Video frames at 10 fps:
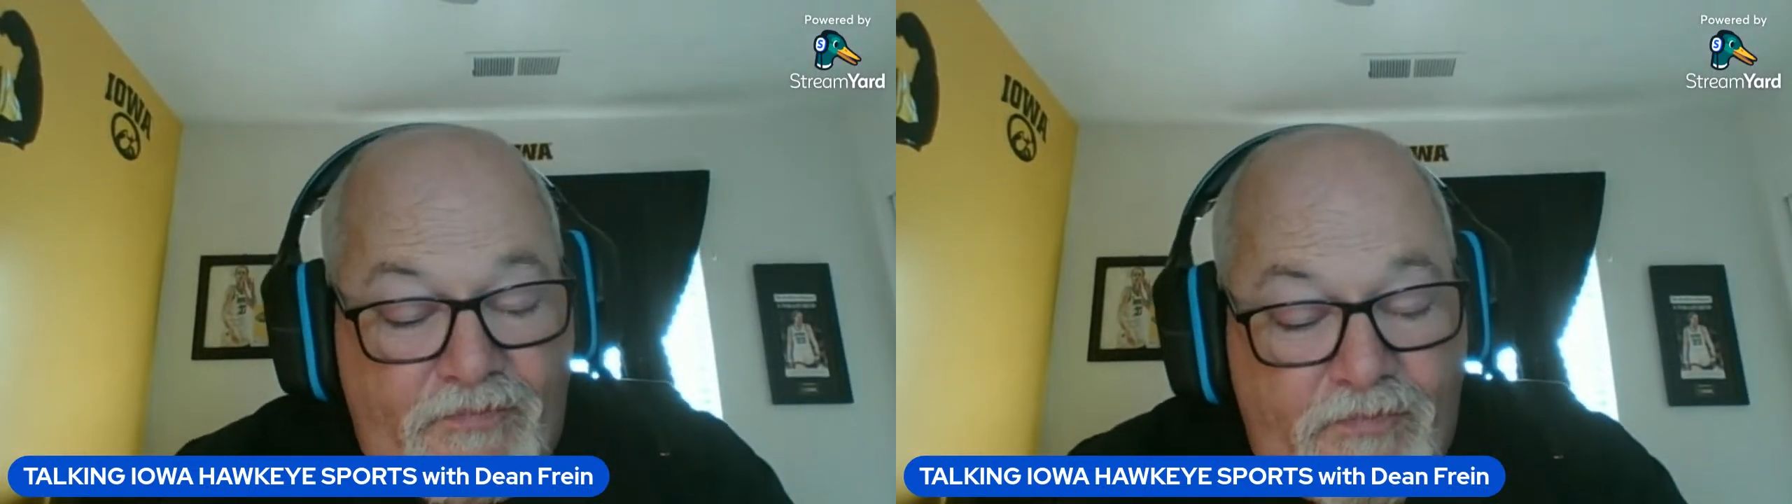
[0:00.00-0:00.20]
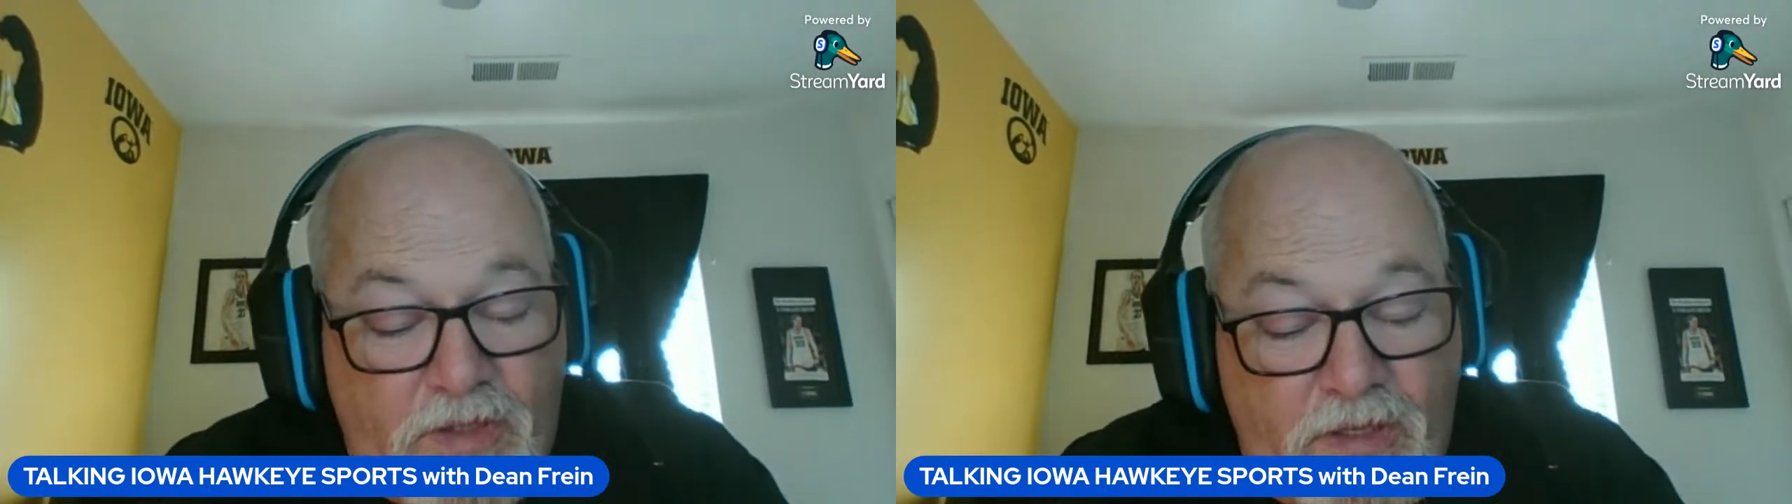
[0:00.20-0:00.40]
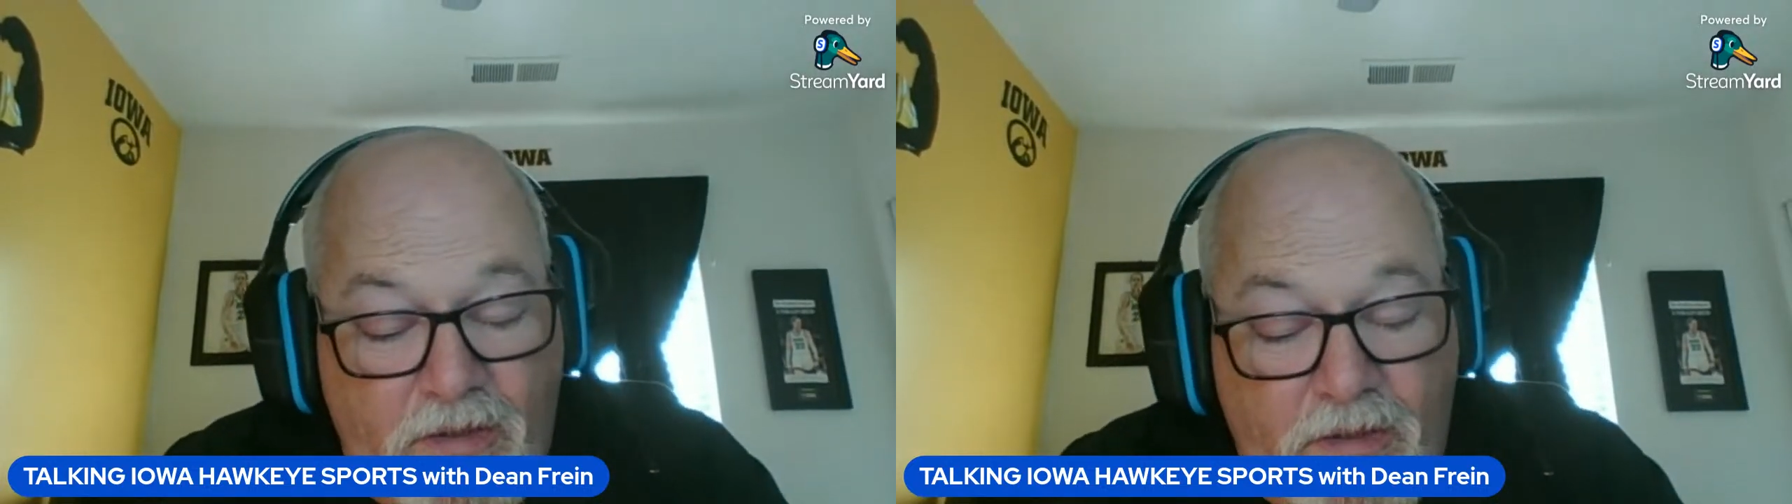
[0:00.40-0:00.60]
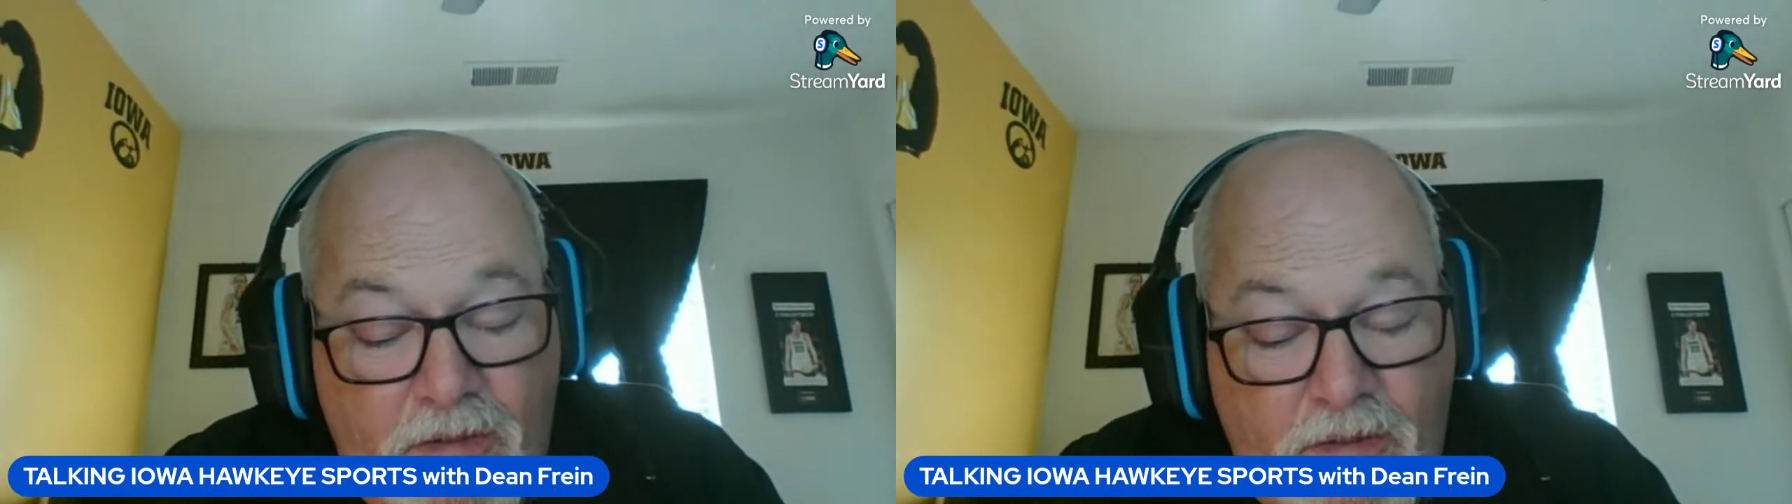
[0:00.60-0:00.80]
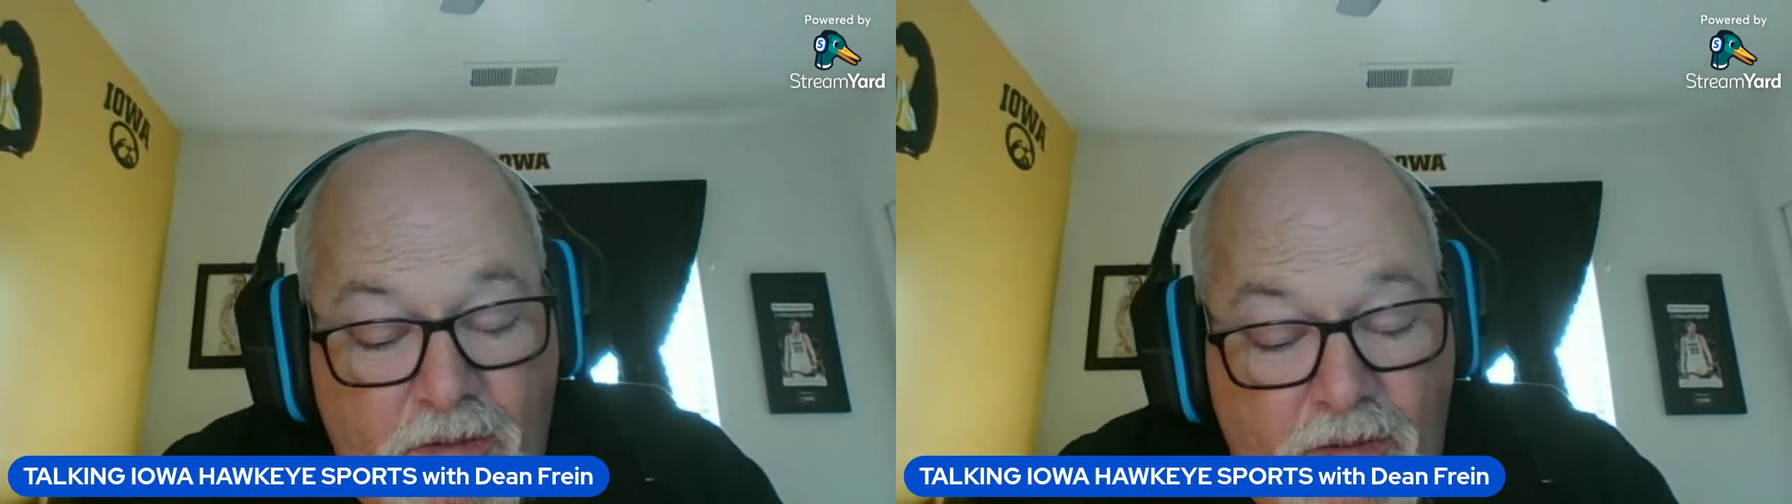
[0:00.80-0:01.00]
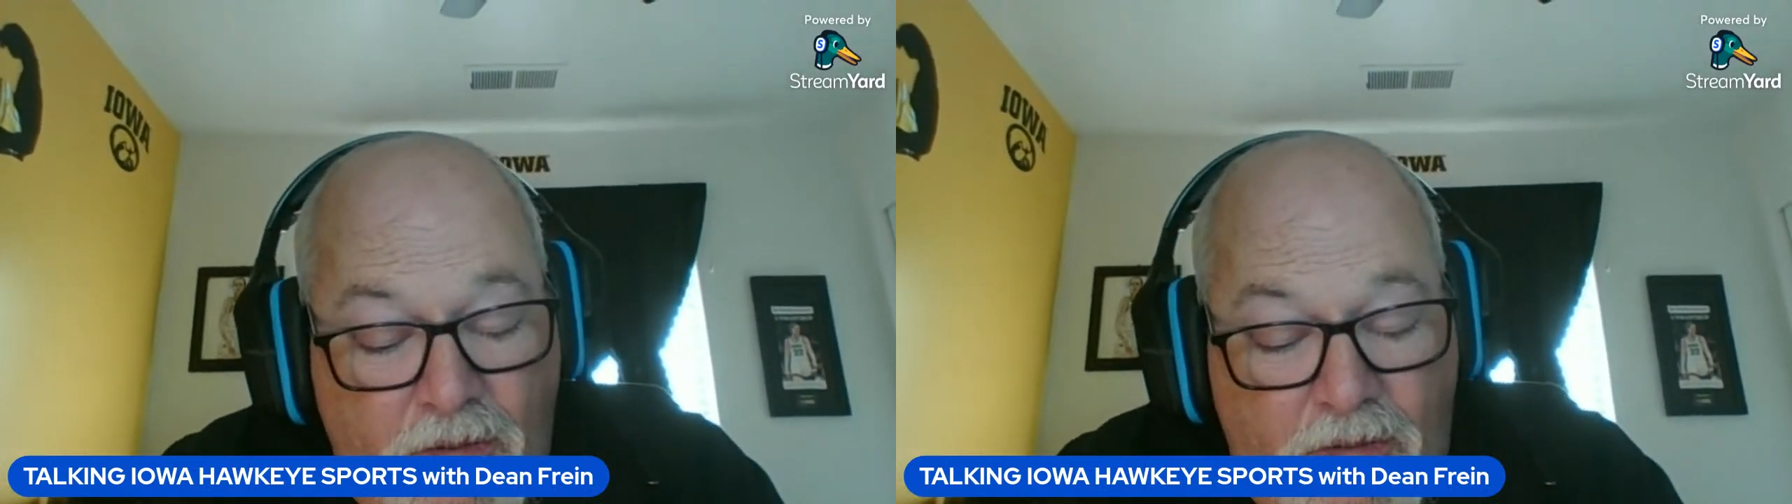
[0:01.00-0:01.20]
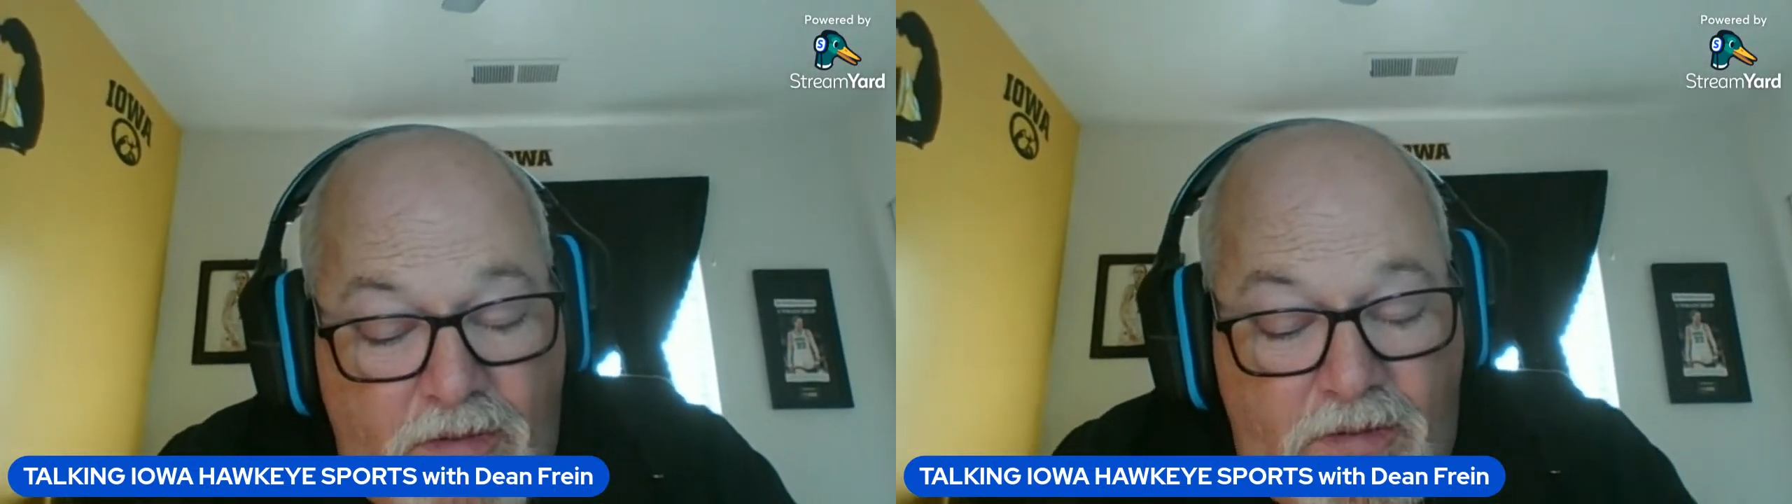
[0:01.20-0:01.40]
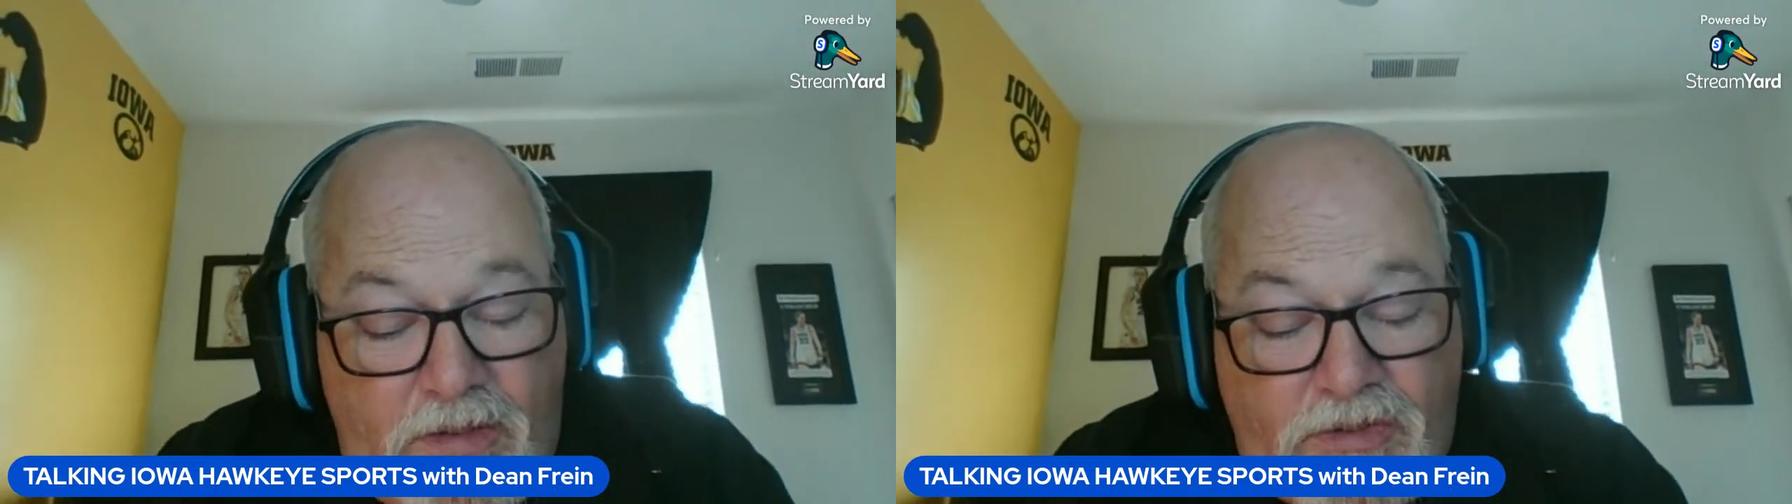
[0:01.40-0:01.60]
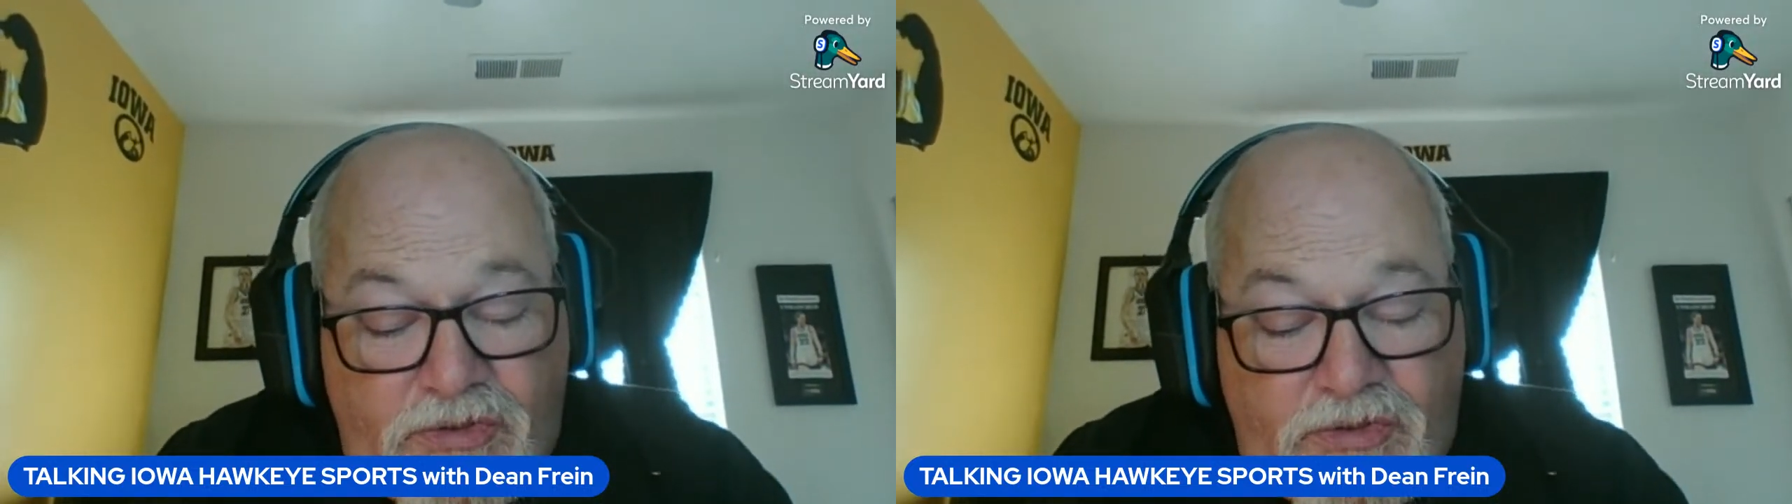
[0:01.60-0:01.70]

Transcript: Okay. And